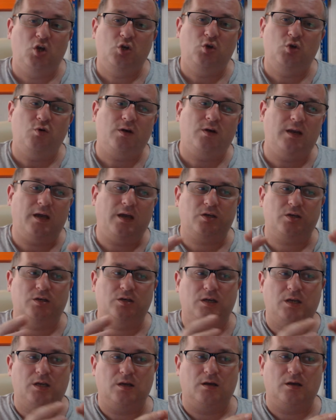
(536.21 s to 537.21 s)
you can
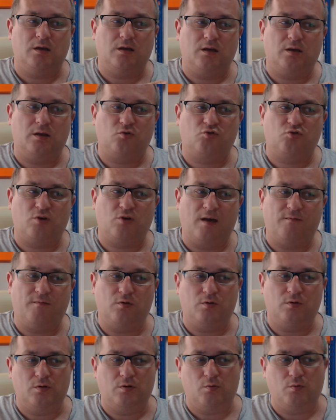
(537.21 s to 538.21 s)
actually
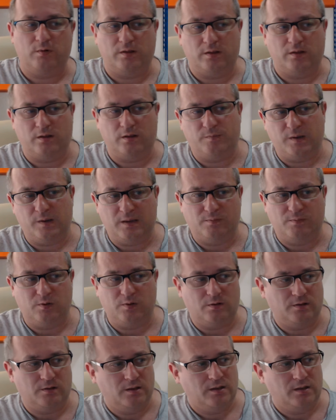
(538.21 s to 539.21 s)
travel with other
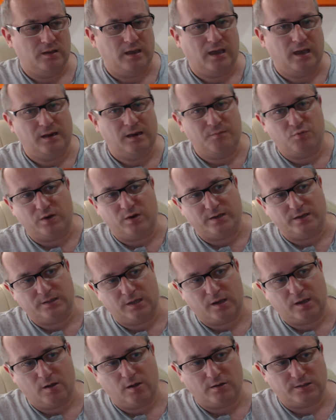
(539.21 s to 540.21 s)
people and it brings
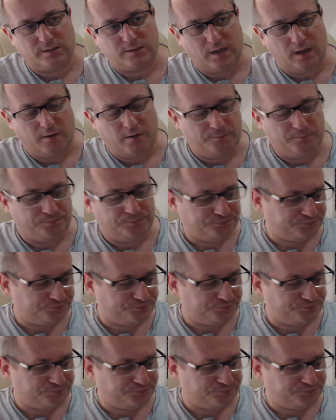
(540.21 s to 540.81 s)
the cost down.